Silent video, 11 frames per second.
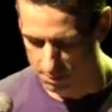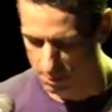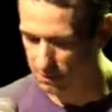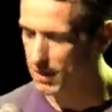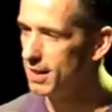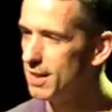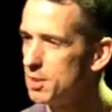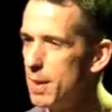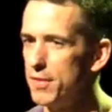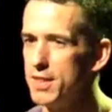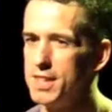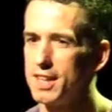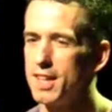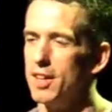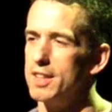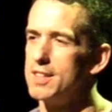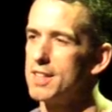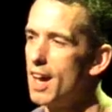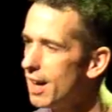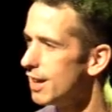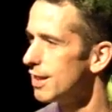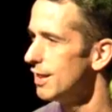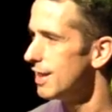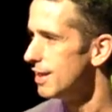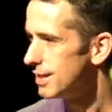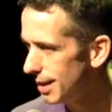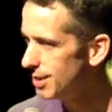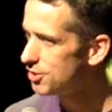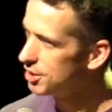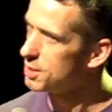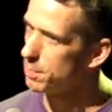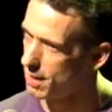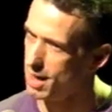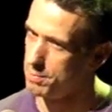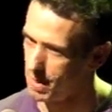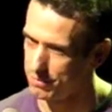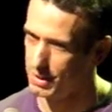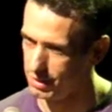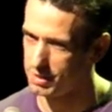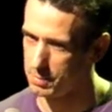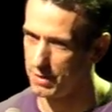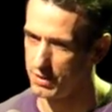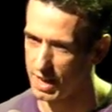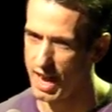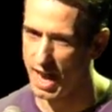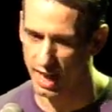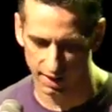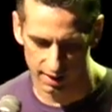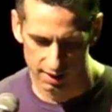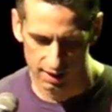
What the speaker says: My feelings about the dick are entirely contingent upon my feelings about the guy.